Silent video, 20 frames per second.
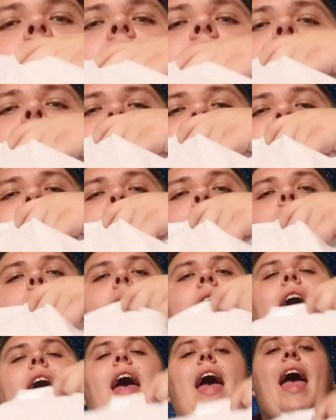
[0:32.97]
I brought
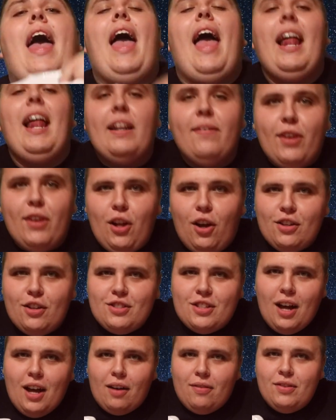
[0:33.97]
a hell of a lot of
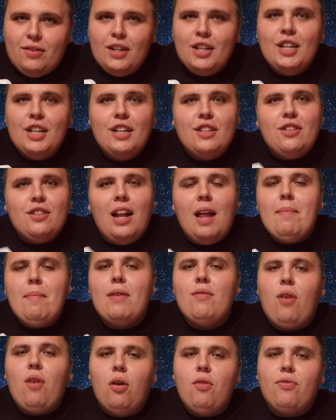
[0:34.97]
stuff. So let
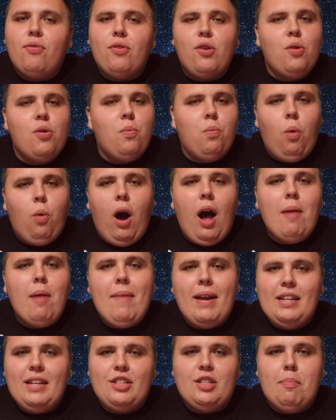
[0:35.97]
me roll through what I
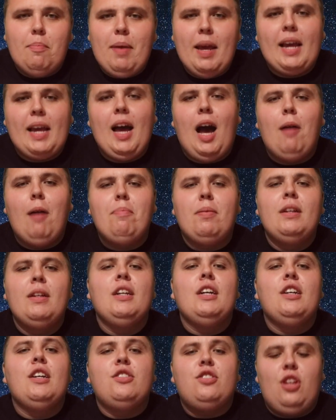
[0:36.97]
managed to pick up.
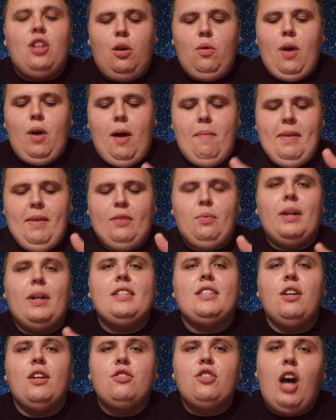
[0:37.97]
So um, let's
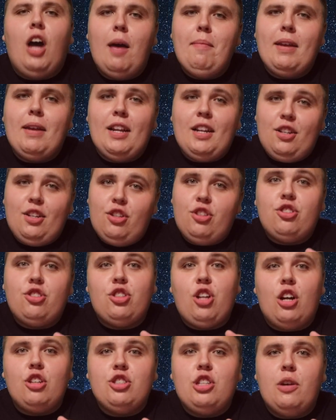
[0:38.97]
waste no time and
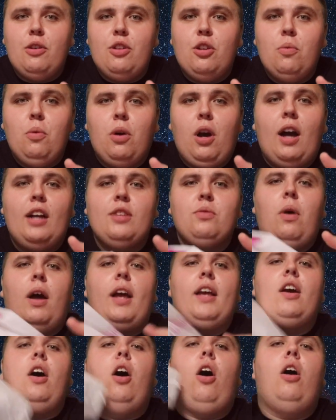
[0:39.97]
start showing you guys
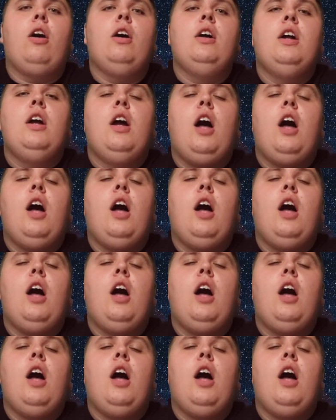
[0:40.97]
what I got.